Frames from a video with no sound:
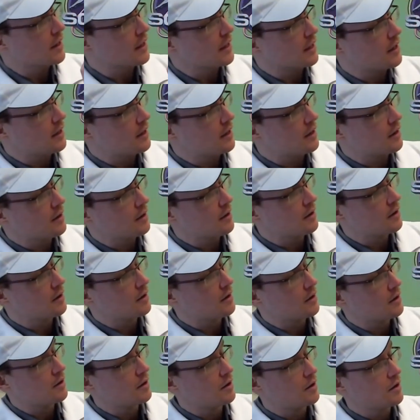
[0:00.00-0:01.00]
here,
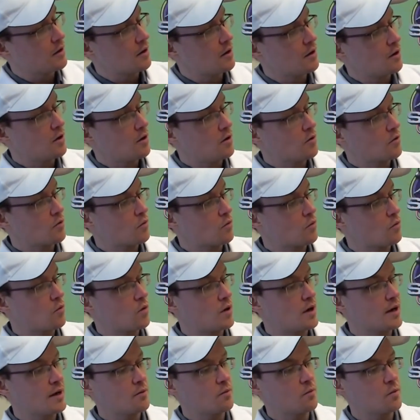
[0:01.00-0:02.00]

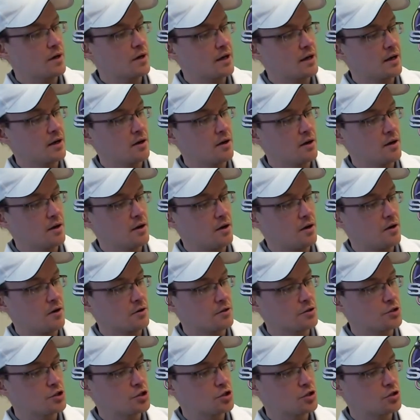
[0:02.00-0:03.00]
right where
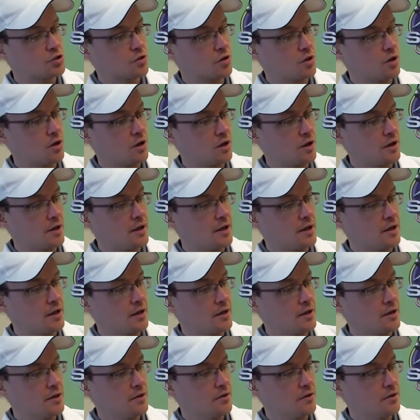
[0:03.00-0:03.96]
our straw is.